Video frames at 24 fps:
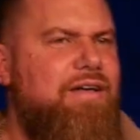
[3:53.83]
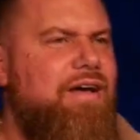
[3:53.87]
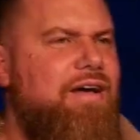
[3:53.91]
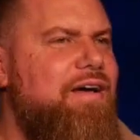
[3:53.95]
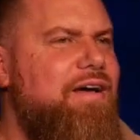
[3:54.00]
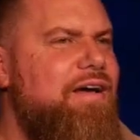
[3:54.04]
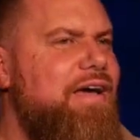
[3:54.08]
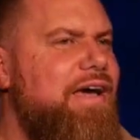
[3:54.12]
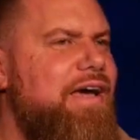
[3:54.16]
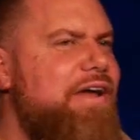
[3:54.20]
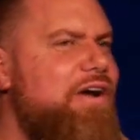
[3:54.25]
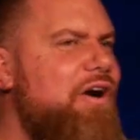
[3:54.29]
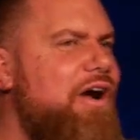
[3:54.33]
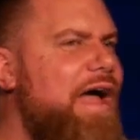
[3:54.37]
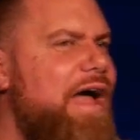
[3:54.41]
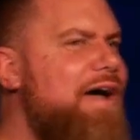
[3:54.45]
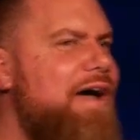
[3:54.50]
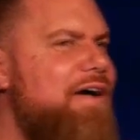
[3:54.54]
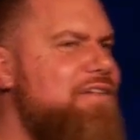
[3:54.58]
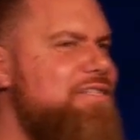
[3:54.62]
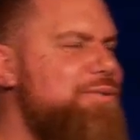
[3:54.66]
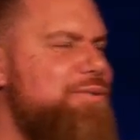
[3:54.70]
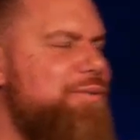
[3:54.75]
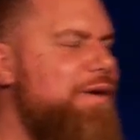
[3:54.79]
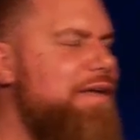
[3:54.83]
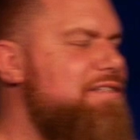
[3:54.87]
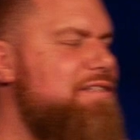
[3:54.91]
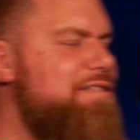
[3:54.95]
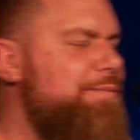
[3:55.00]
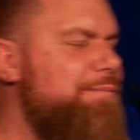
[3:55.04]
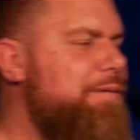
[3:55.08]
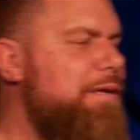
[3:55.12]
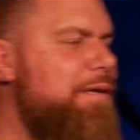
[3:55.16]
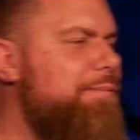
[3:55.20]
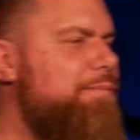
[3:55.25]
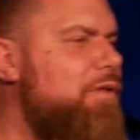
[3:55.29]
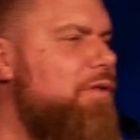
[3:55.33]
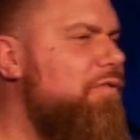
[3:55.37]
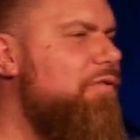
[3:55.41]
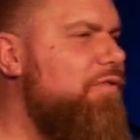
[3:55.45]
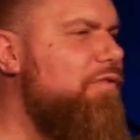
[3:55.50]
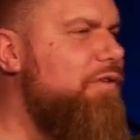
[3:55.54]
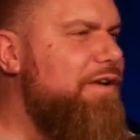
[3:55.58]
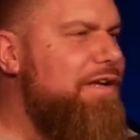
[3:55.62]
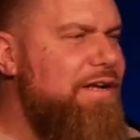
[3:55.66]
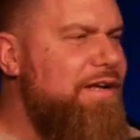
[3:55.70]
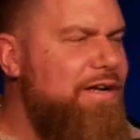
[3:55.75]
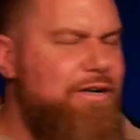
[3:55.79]
uh, at our house and we had some people over
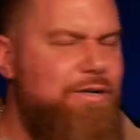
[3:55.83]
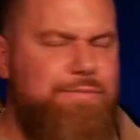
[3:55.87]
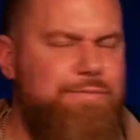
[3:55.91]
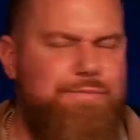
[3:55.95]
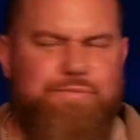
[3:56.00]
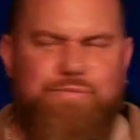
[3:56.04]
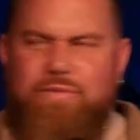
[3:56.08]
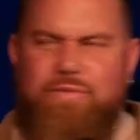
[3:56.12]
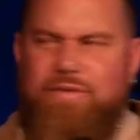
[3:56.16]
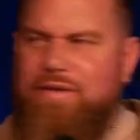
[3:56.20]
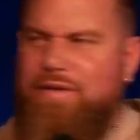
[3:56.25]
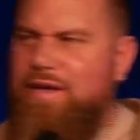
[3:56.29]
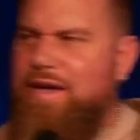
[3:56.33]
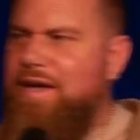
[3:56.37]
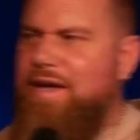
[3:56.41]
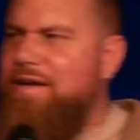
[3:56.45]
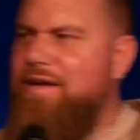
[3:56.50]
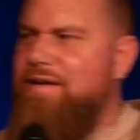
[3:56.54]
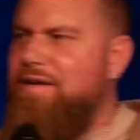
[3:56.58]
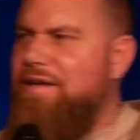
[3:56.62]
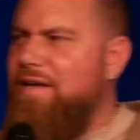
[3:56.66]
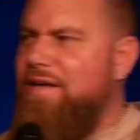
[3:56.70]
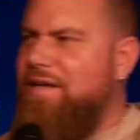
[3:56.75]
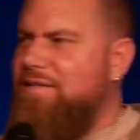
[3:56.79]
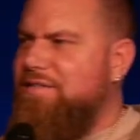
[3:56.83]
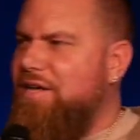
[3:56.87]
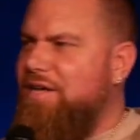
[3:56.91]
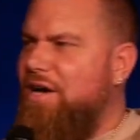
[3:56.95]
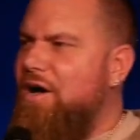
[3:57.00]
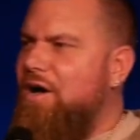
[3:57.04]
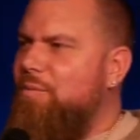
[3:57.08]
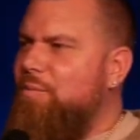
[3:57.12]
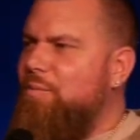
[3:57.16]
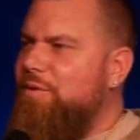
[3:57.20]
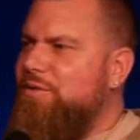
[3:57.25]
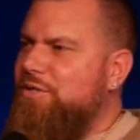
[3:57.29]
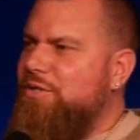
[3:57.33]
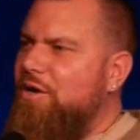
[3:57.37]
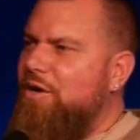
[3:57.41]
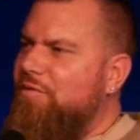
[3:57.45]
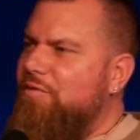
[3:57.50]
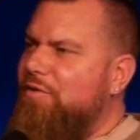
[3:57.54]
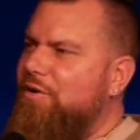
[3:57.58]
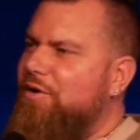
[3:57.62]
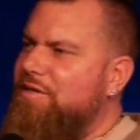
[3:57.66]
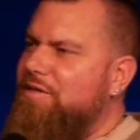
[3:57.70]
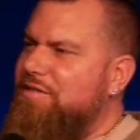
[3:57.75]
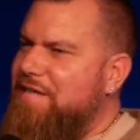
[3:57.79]
for dinner and, and Tom was
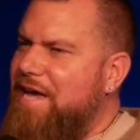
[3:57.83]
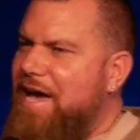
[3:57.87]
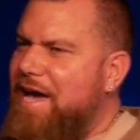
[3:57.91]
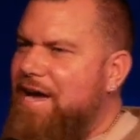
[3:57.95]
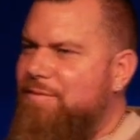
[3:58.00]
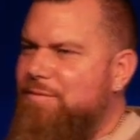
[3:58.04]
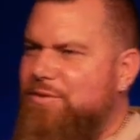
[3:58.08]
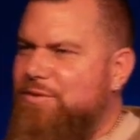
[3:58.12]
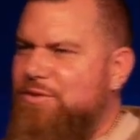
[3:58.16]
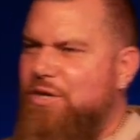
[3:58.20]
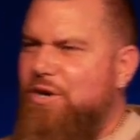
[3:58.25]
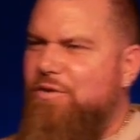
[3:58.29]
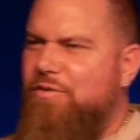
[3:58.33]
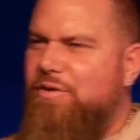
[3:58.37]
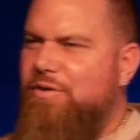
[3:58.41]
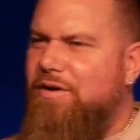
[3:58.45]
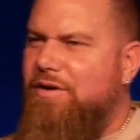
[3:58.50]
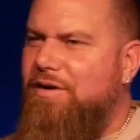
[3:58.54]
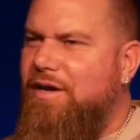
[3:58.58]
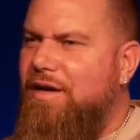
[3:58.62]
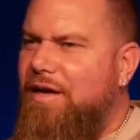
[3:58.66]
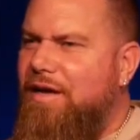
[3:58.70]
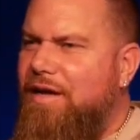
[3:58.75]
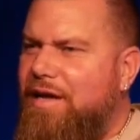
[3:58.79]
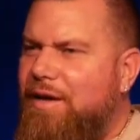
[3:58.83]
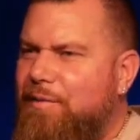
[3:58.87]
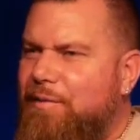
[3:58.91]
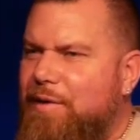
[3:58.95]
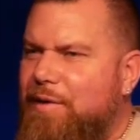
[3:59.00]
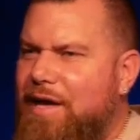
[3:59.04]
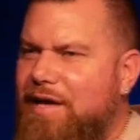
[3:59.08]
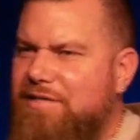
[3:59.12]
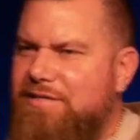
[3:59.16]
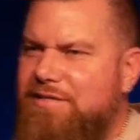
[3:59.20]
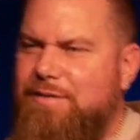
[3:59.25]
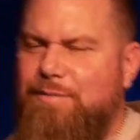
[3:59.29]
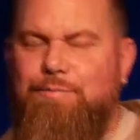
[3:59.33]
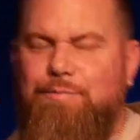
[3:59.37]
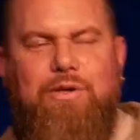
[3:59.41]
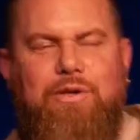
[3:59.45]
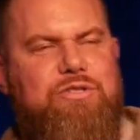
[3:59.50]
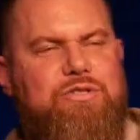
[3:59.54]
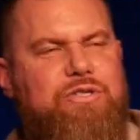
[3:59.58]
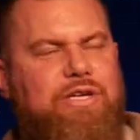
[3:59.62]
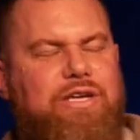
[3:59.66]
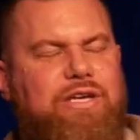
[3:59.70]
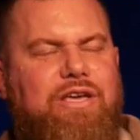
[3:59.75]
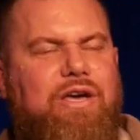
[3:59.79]
over and Tad was over, and we had some music